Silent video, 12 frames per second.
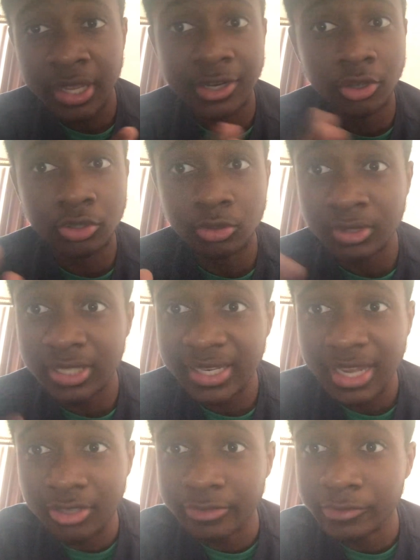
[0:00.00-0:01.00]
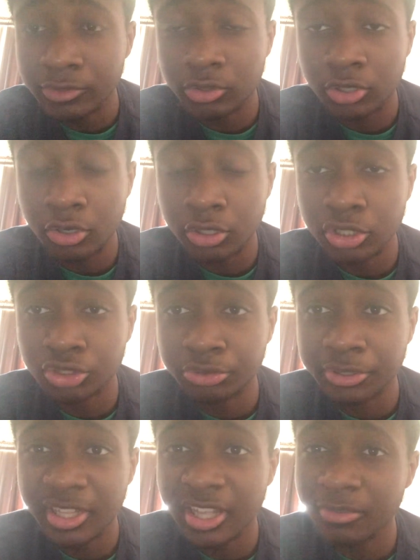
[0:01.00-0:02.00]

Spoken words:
and also 10,000 views on the other short.